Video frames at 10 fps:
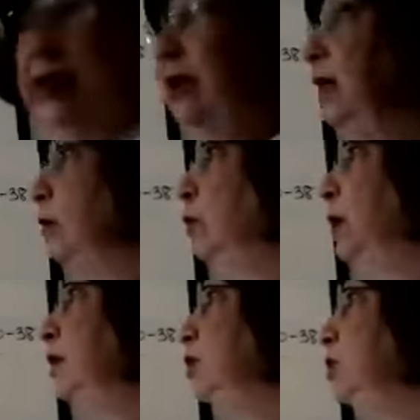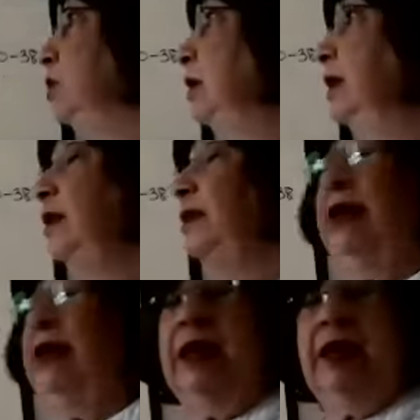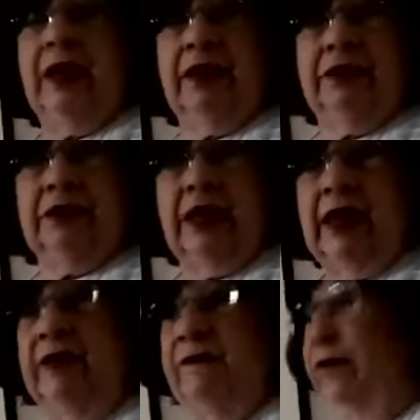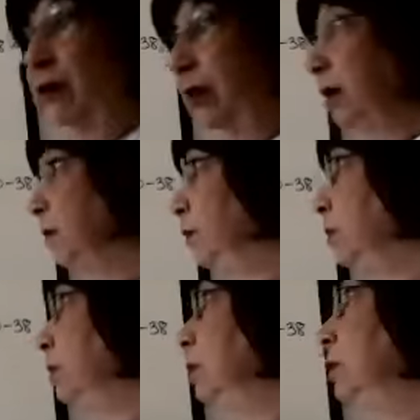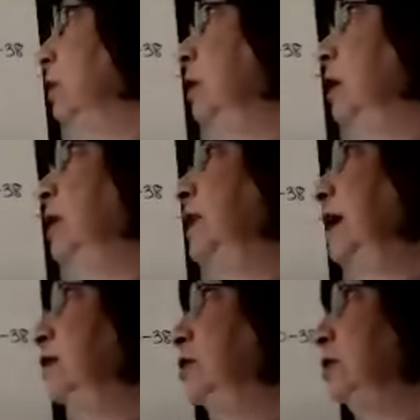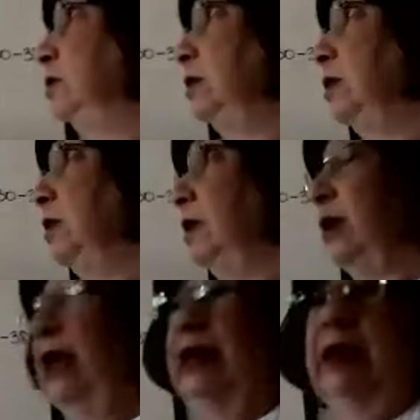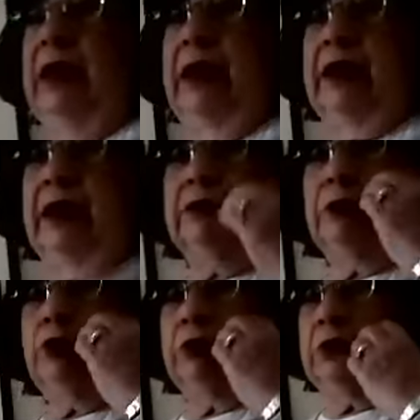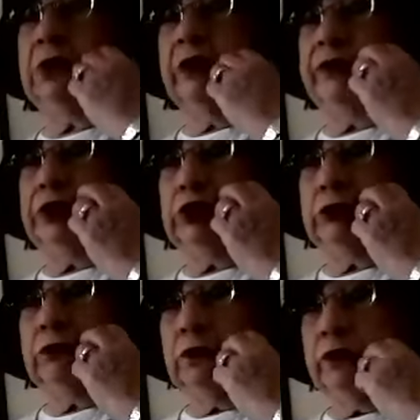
an equation that has a variable that's at an exponent of 2.